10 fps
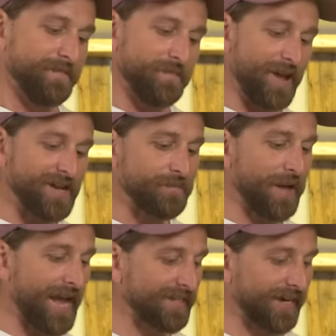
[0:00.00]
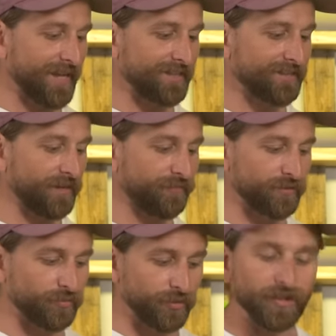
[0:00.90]
making bags out of that stuff
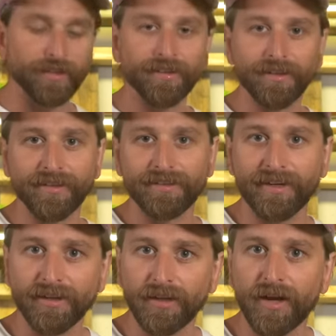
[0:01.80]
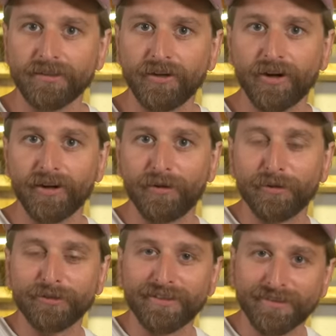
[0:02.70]
is really, it's like a lost art
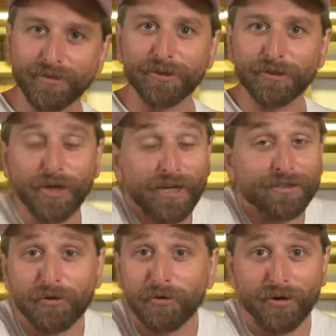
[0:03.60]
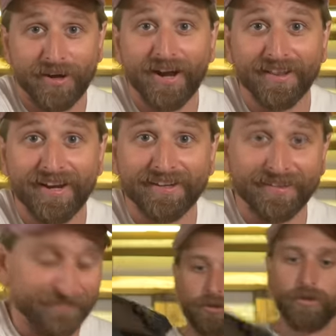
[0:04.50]
almost. It's cool, I like
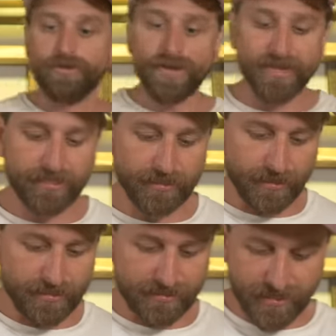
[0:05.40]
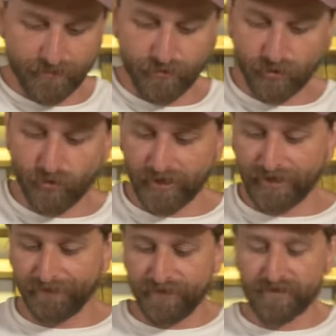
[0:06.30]
it. So this, let's see real quick
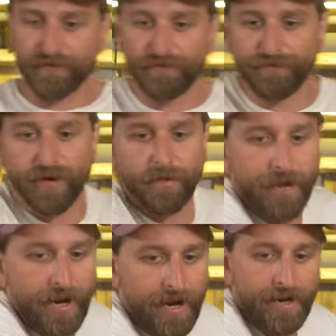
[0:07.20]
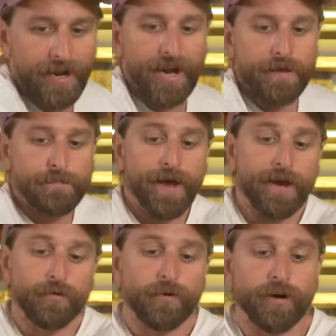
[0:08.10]
if this can fit my
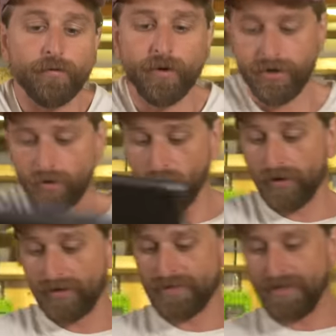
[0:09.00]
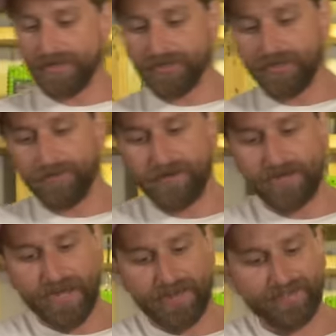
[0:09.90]
iPad or in what orientation. I mean,
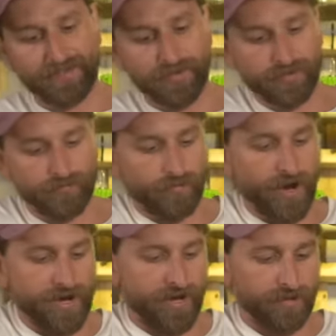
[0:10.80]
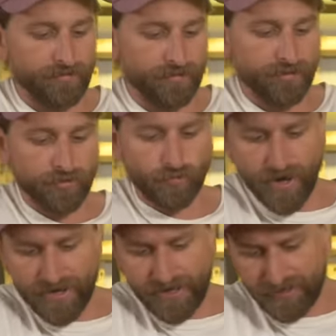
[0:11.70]
yeah, this goes right in. This goes
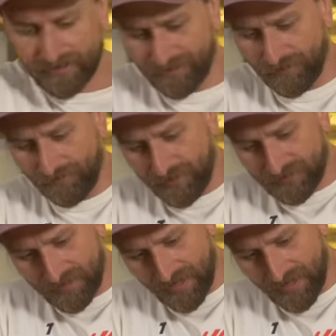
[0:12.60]
right in. Let's see if it fits in